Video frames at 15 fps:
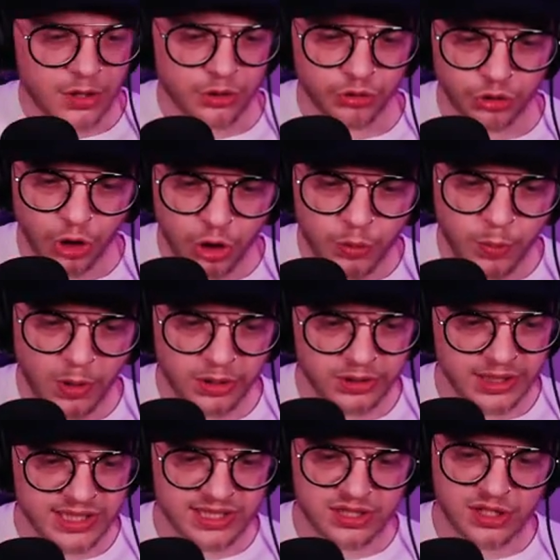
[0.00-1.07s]
No
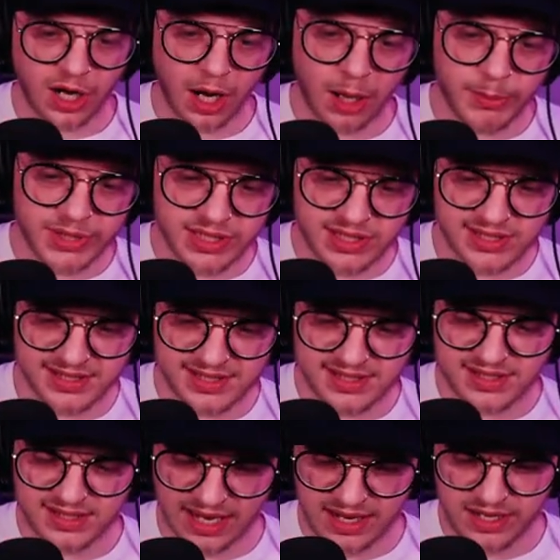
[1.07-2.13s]
one is coming to
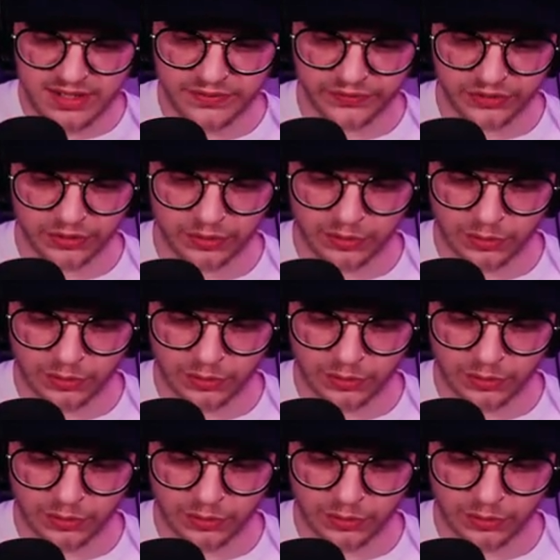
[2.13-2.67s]
save you.